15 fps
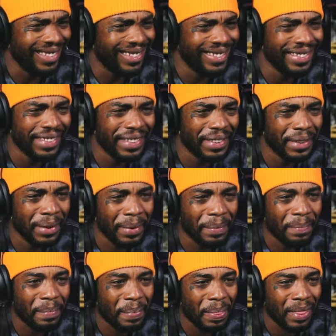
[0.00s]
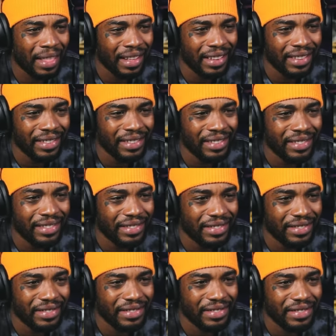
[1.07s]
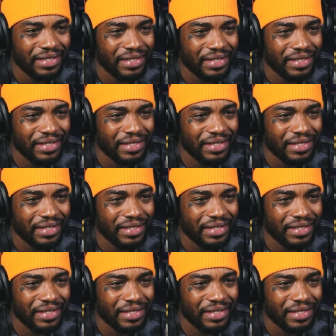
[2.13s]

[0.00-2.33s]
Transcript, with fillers: easily Kobe did what he wanted to do there.